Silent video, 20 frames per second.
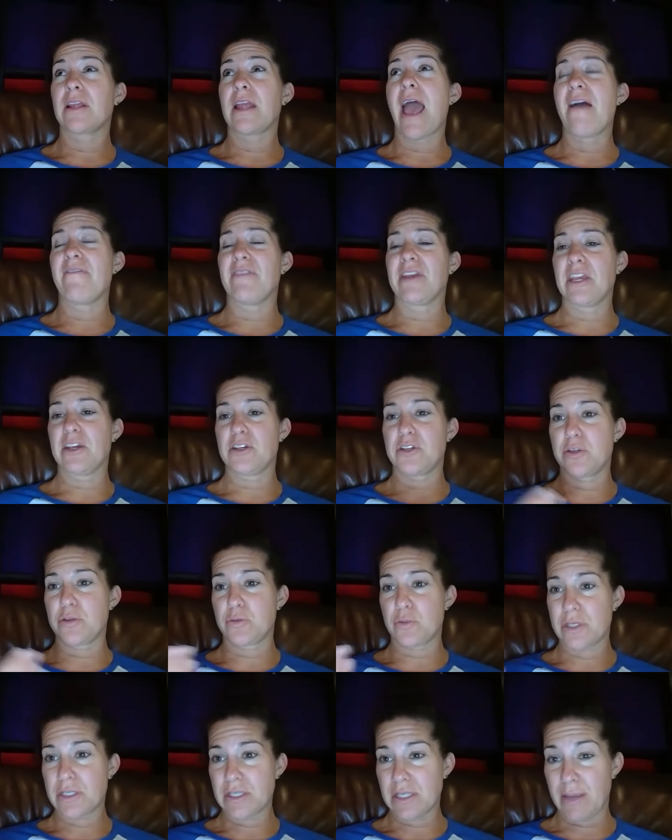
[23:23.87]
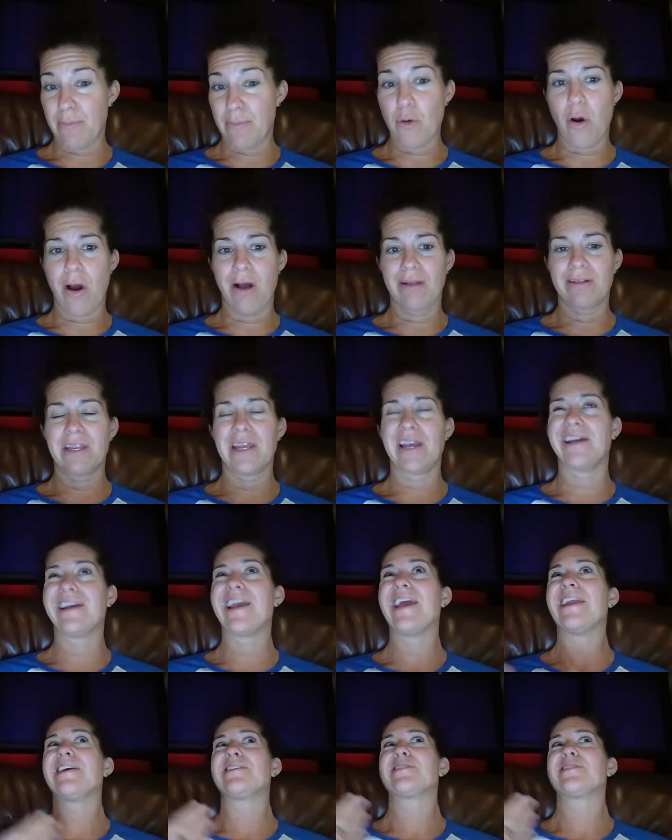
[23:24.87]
having issues with sleep quality, again,